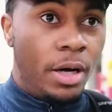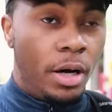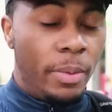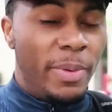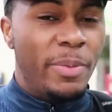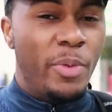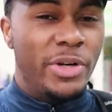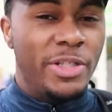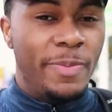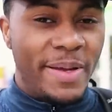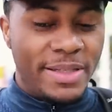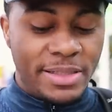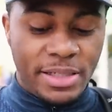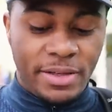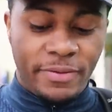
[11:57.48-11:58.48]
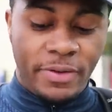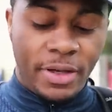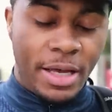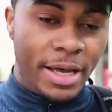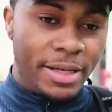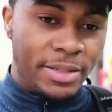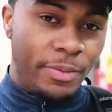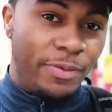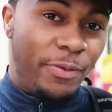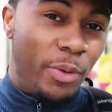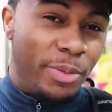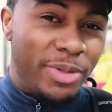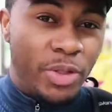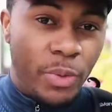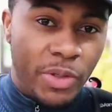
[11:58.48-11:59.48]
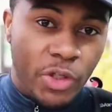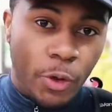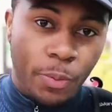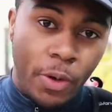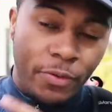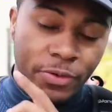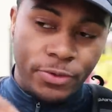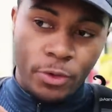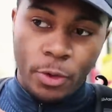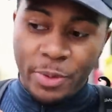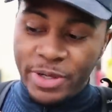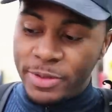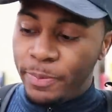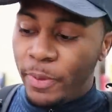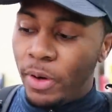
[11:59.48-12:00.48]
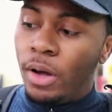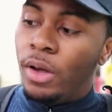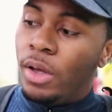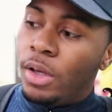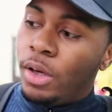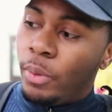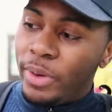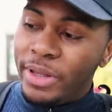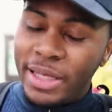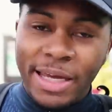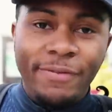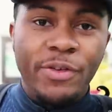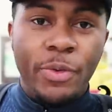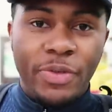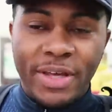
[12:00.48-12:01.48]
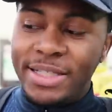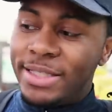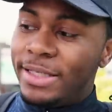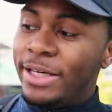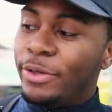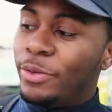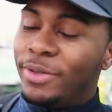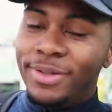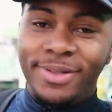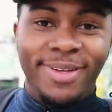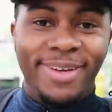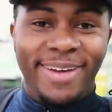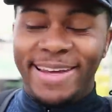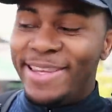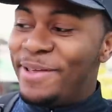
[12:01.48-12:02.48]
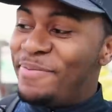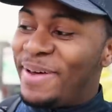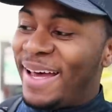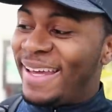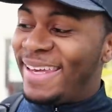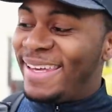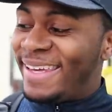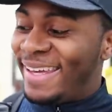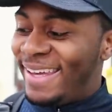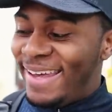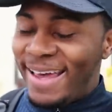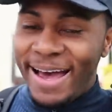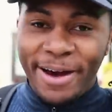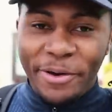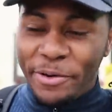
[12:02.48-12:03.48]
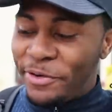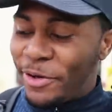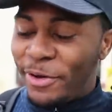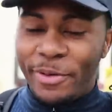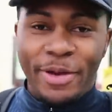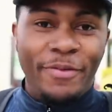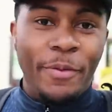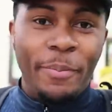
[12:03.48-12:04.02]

are a bit more expensive, so I'm going to switch up and go for strawberries. But when they're giving you this little in the packet, I don't even know if